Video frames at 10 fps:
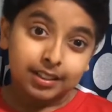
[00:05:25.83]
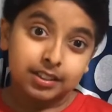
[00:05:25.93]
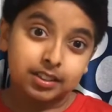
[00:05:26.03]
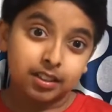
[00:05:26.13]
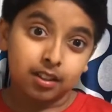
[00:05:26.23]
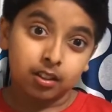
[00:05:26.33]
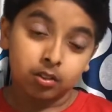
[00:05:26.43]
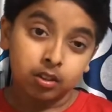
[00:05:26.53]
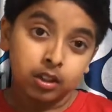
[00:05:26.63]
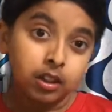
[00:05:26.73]

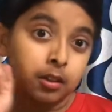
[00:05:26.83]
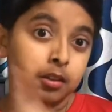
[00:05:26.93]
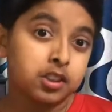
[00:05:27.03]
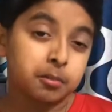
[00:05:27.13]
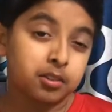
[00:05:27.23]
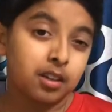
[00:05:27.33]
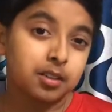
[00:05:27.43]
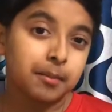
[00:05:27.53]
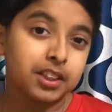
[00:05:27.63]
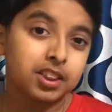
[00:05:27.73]
So subscribe
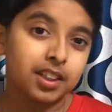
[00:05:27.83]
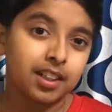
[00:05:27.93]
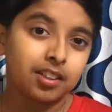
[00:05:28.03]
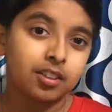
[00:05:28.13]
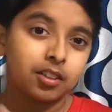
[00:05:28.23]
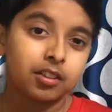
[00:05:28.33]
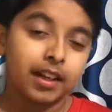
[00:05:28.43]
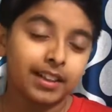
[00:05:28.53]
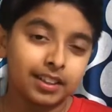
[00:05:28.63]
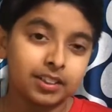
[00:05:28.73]
to my channel,
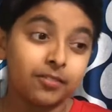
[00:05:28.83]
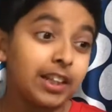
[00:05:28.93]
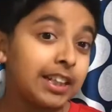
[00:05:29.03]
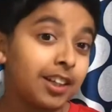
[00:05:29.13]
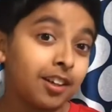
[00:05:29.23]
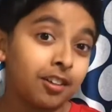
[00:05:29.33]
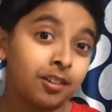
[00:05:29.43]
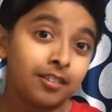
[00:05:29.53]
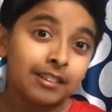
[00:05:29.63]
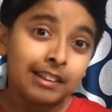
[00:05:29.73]
like this
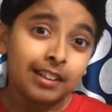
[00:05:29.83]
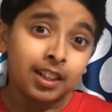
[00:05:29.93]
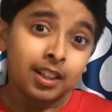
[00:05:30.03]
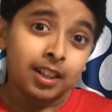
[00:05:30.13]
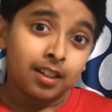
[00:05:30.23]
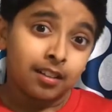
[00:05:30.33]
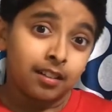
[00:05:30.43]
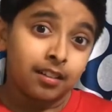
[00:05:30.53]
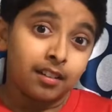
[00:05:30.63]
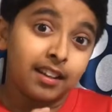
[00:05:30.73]
video,
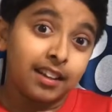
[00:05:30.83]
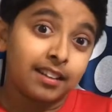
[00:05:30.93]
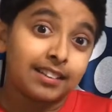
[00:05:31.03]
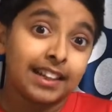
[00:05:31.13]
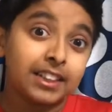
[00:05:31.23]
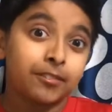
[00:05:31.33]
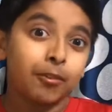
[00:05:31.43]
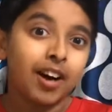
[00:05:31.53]
and thanks for